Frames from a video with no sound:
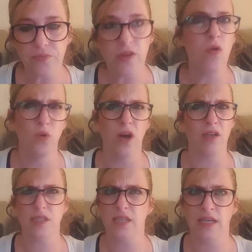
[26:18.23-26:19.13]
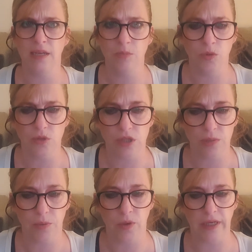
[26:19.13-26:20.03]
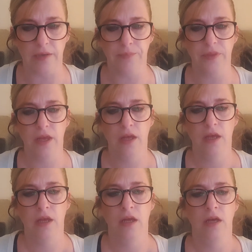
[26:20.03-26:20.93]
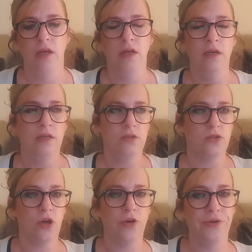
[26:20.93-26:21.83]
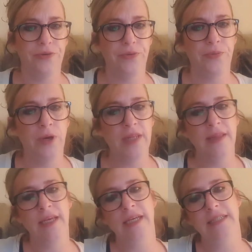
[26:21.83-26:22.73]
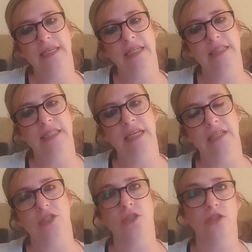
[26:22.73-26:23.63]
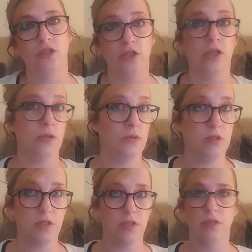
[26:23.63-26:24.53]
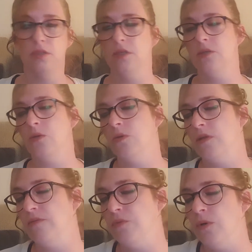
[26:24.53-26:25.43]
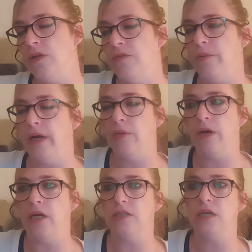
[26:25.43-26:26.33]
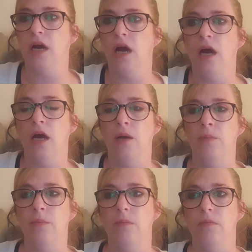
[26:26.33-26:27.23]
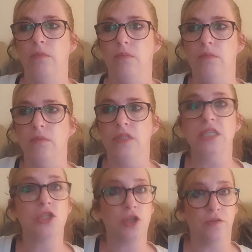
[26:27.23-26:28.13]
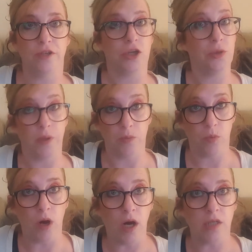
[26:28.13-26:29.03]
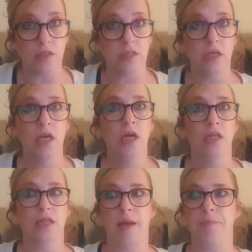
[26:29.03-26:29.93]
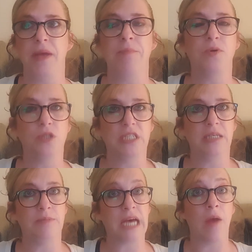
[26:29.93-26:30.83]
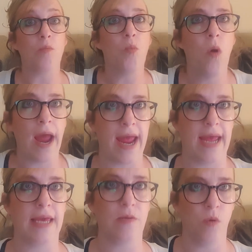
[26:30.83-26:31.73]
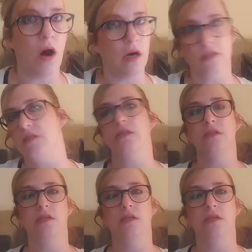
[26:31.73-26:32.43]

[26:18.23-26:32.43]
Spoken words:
or not seen it, more to the point. So when these internet sleuths, I call them for want of a better word, discovered who it was, they pinpointed him down where he was